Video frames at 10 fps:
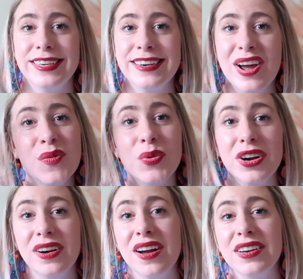to not put
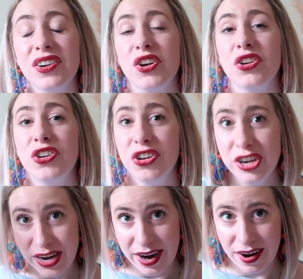it on
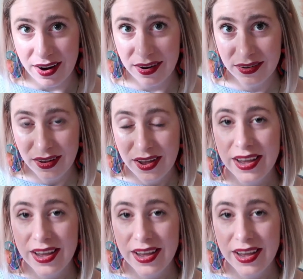dirty hair,